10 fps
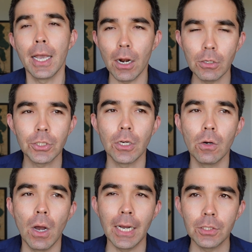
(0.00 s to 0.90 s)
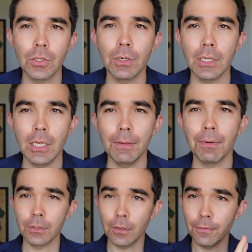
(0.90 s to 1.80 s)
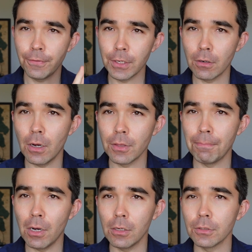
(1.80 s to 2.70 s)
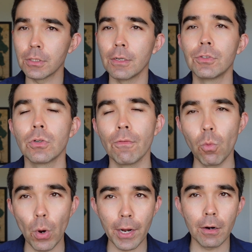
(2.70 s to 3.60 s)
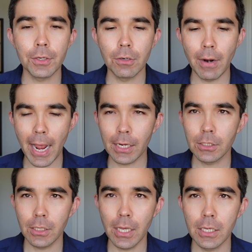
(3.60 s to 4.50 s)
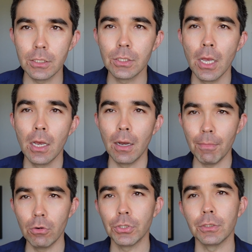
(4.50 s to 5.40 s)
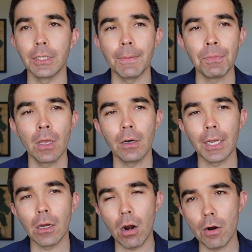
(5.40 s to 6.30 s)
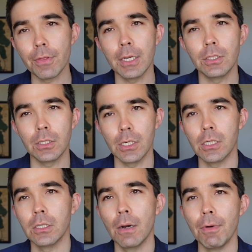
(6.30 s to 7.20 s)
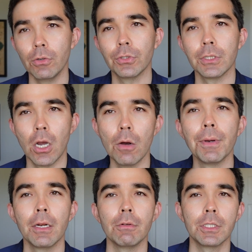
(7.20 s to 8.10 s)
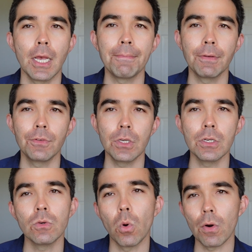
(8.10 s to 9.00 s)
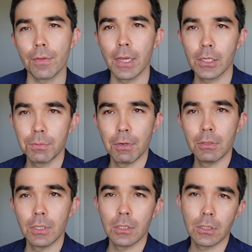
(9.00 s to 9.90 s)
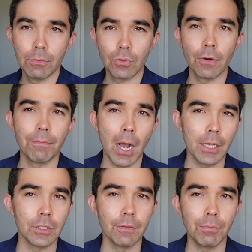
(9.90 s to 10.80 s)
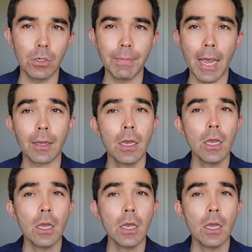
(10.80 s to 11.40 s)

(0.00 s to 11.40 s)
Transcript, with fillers: It also lets you to keep your finger on the pulse of sort of where your ex is emotionally. Like, are they still emotionally open and receptive to you, or are they experiencing some sort of positive pullback?